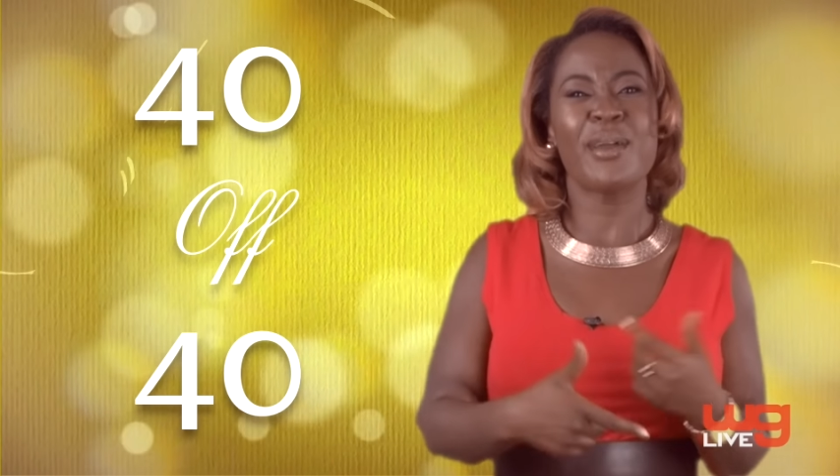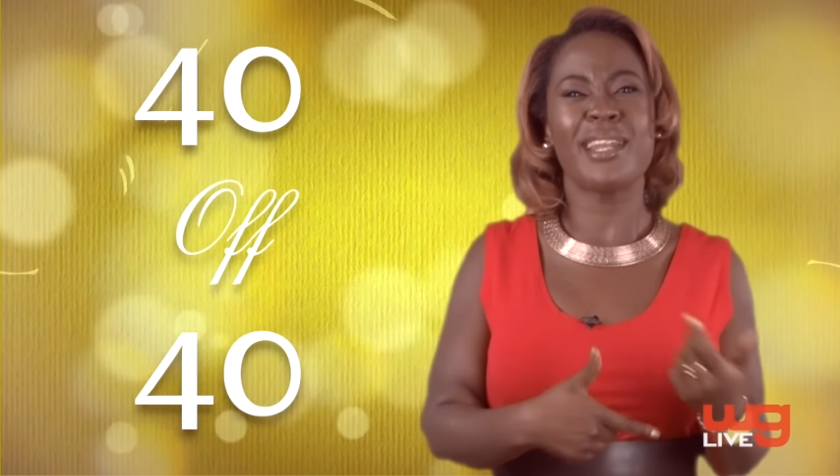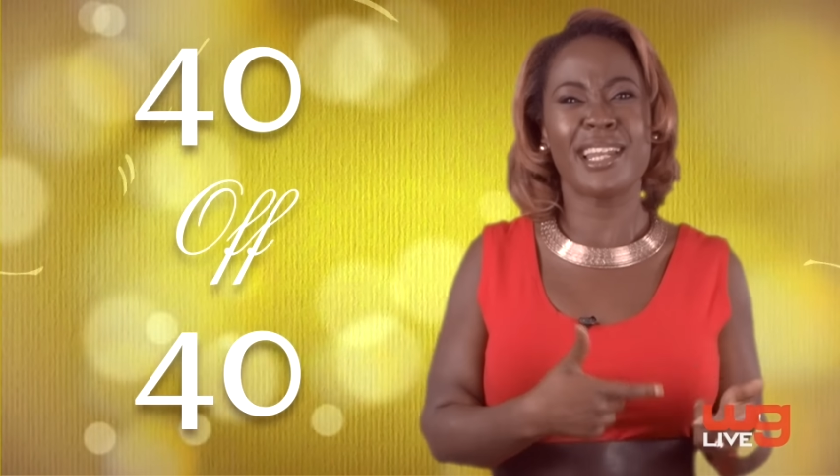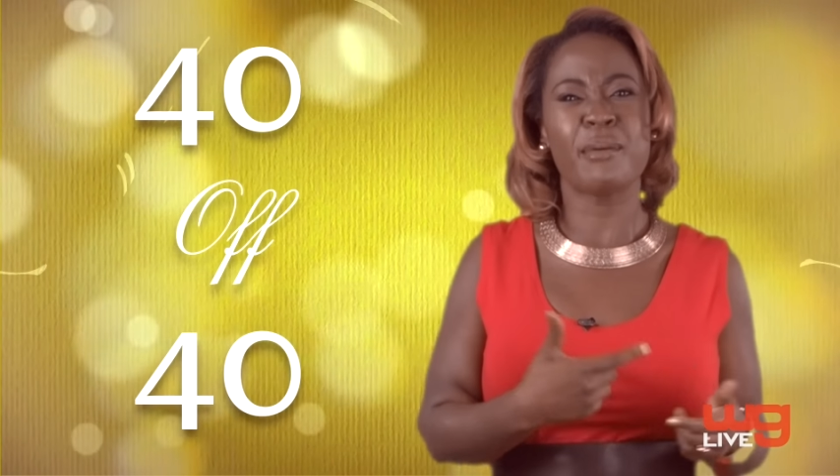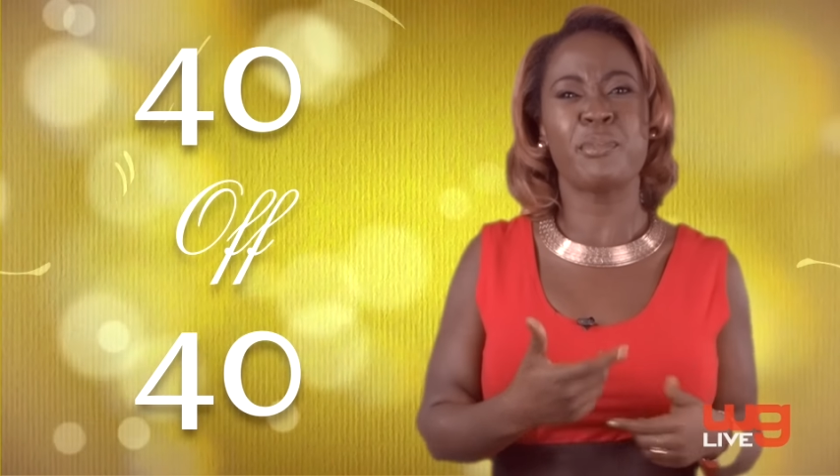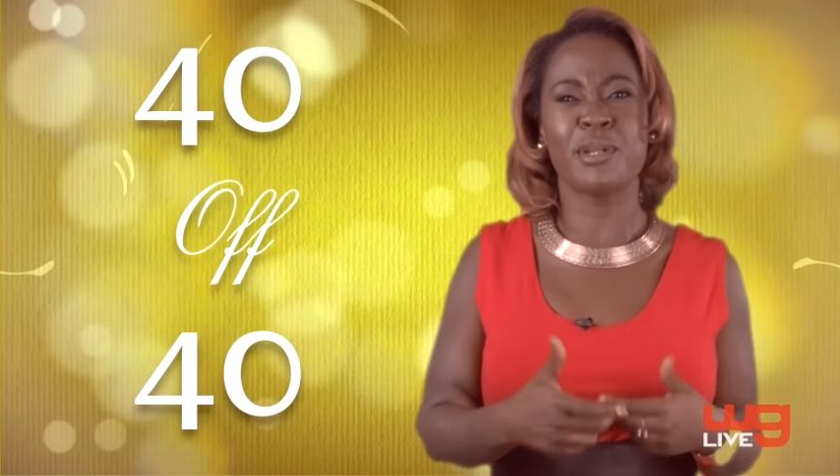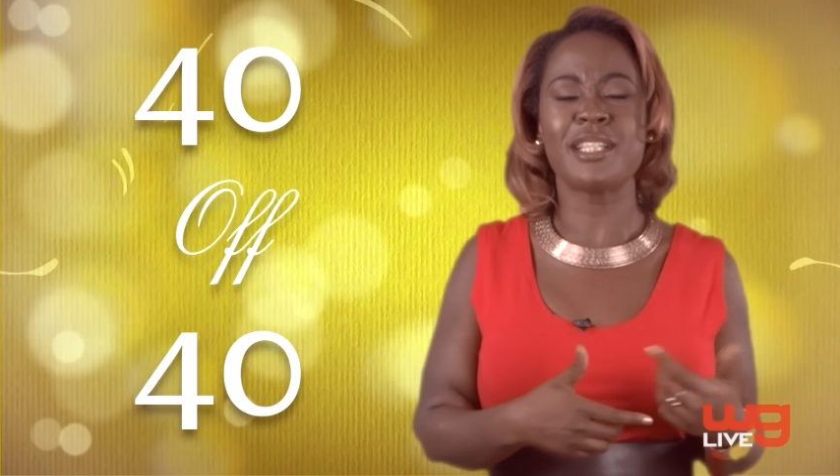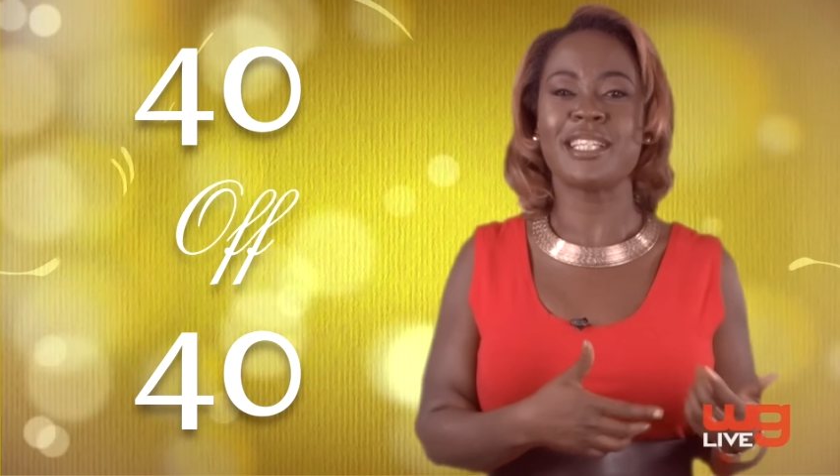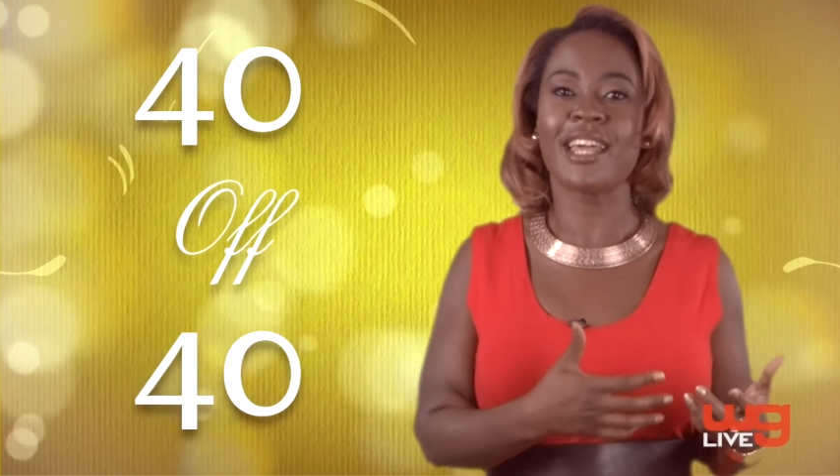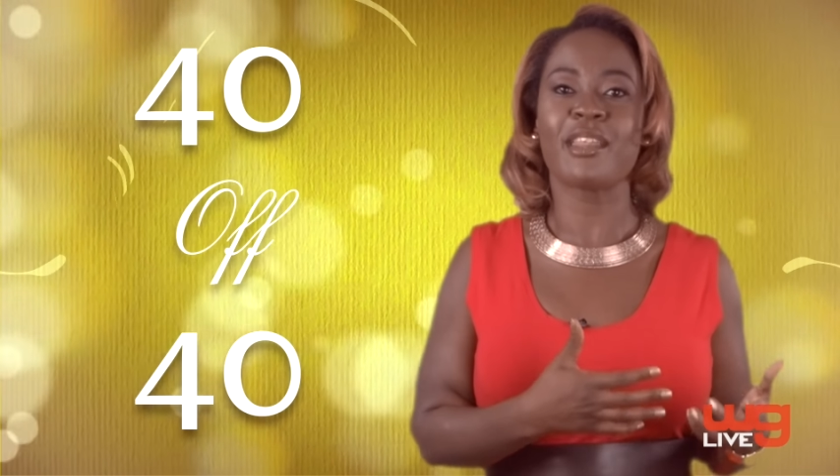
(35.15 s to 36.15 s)
ended up putting
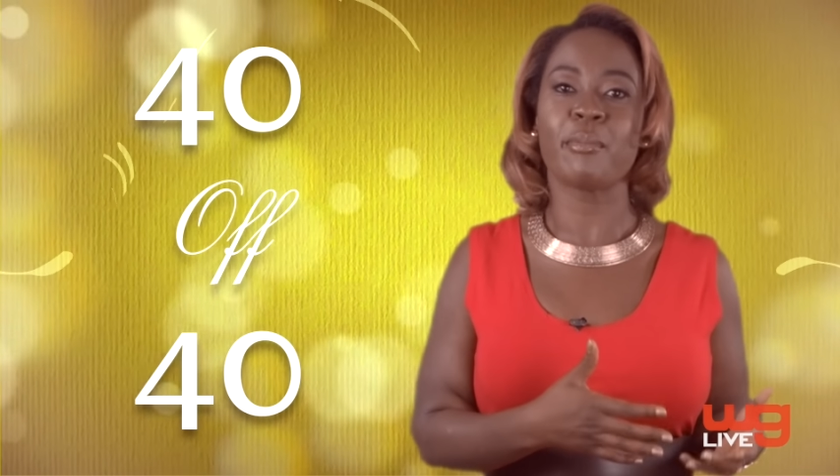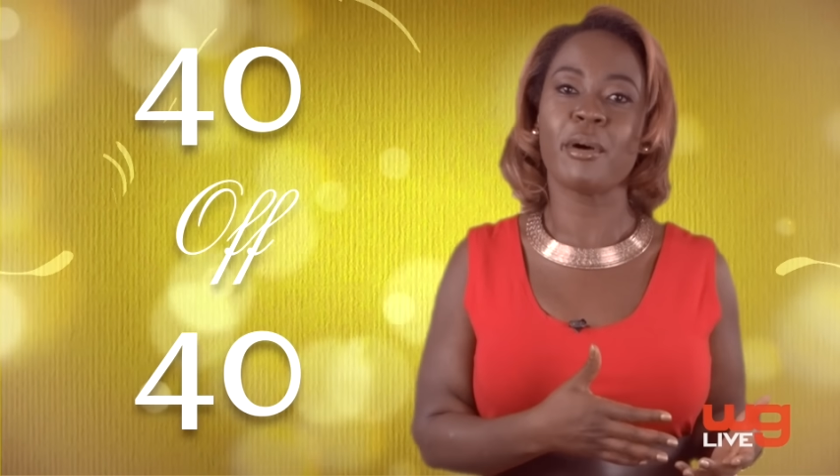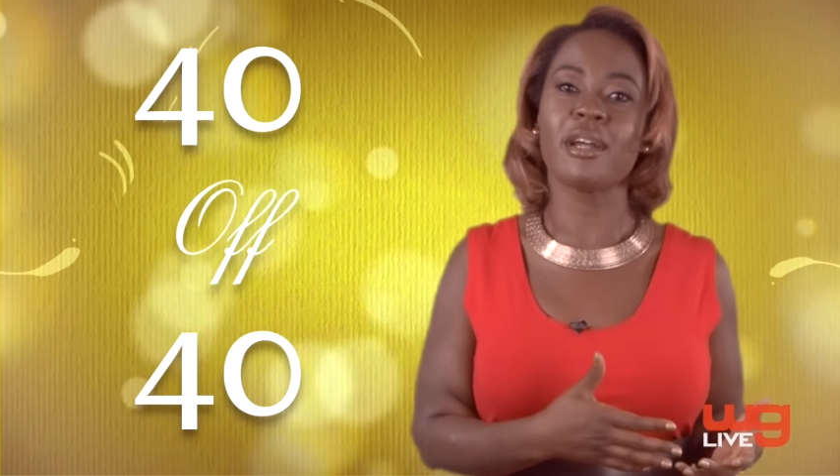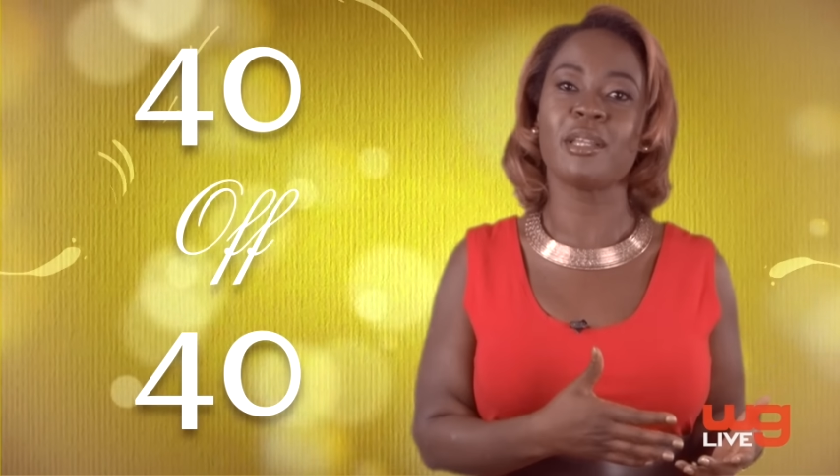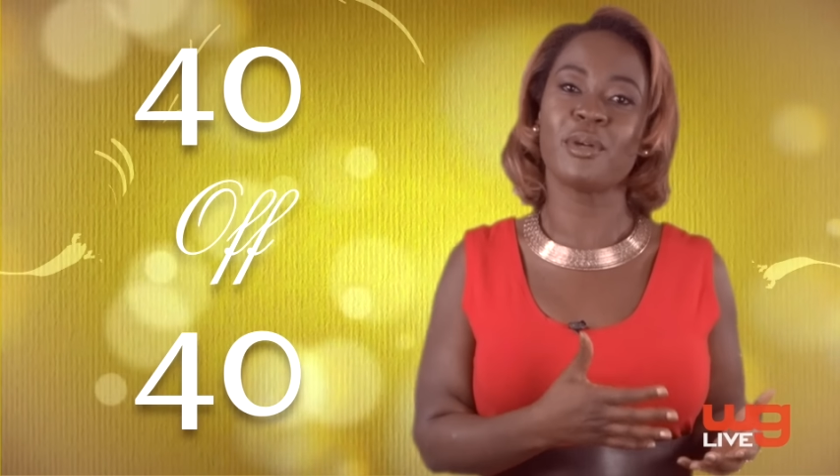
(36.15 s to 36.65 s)
together a party,